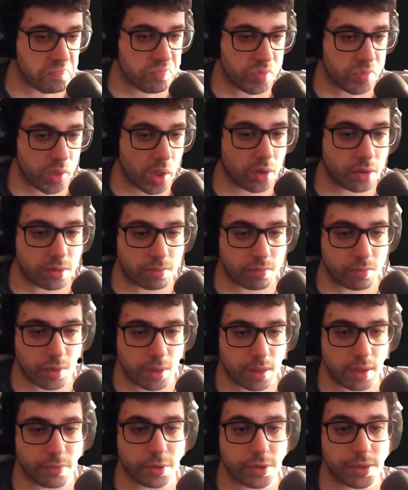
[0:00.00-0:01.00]
Not
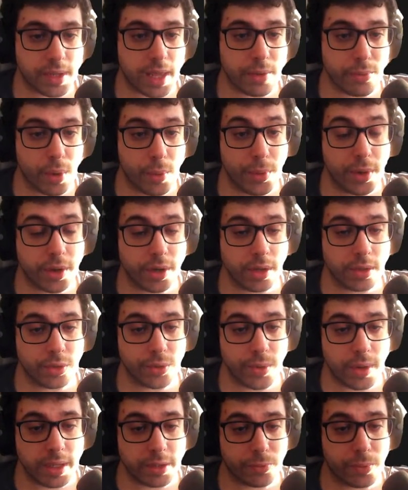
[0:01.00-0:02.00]
one thing for today. What we're going to
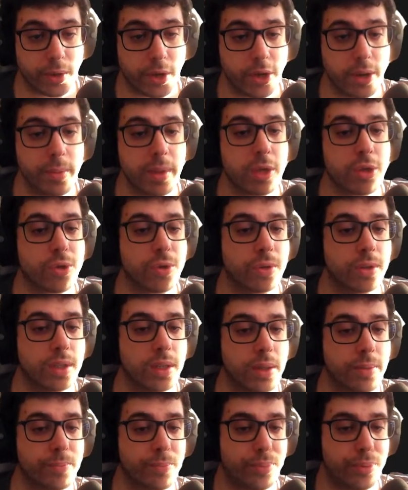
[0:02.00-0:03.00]
do is we're going to make sure that
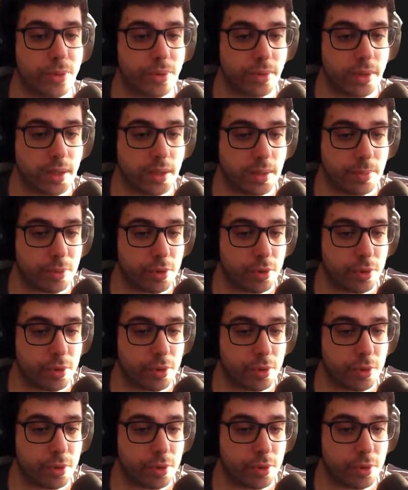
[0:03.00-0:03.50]
the